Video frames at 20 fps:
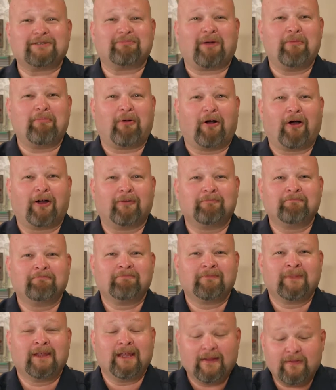to my bar.
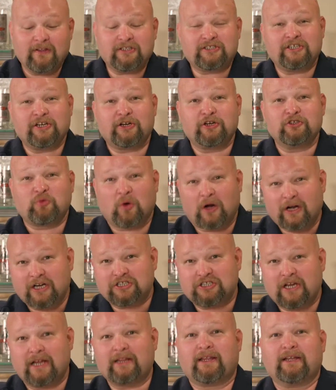In this series, we're gonna
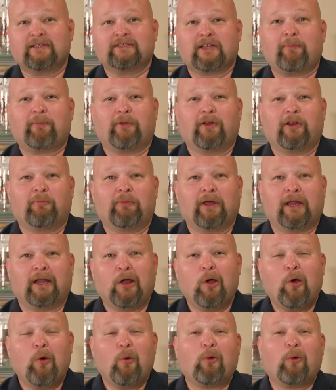shake things up a little bit.